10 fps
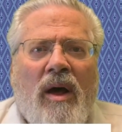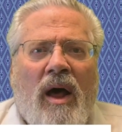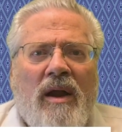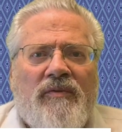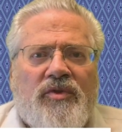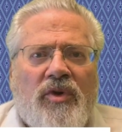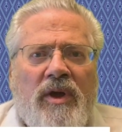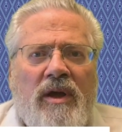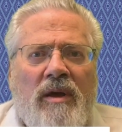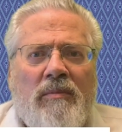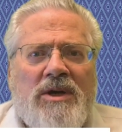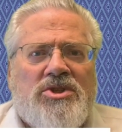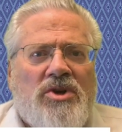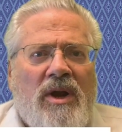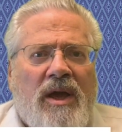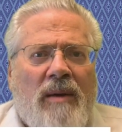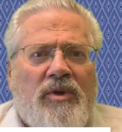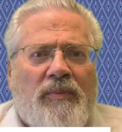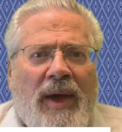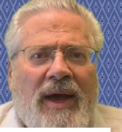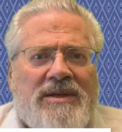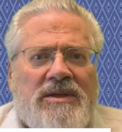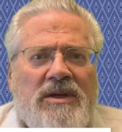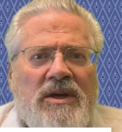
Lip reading: olive tree, must surely come to pass."